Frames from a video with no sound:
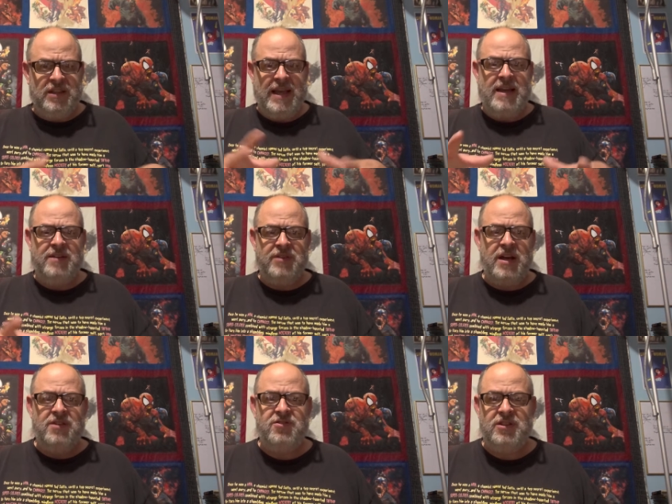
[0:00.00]
Land of
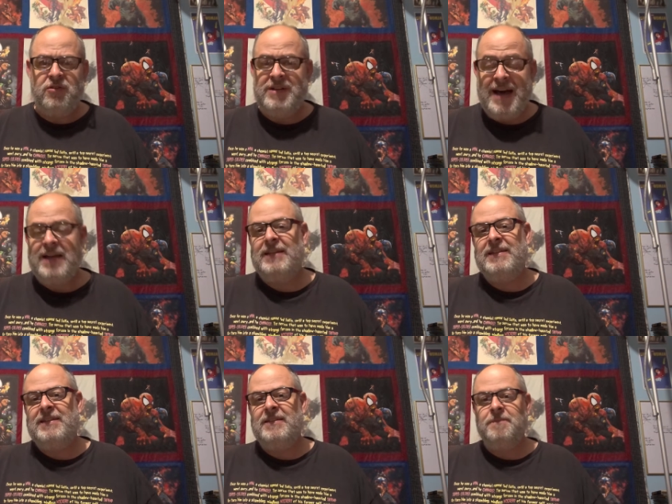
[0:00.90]
Oz that are not
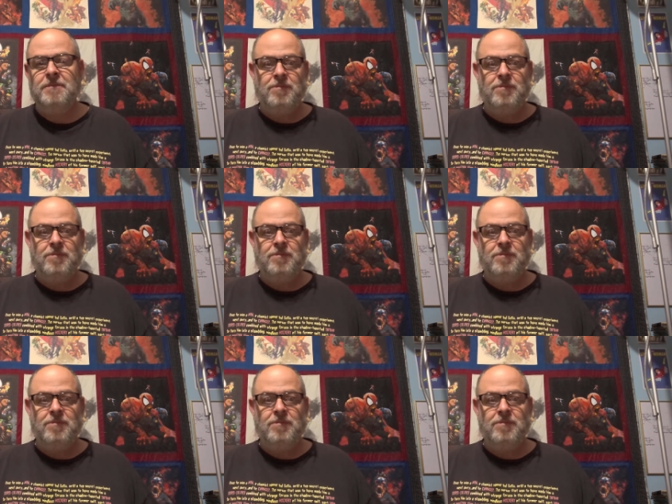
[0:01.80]
in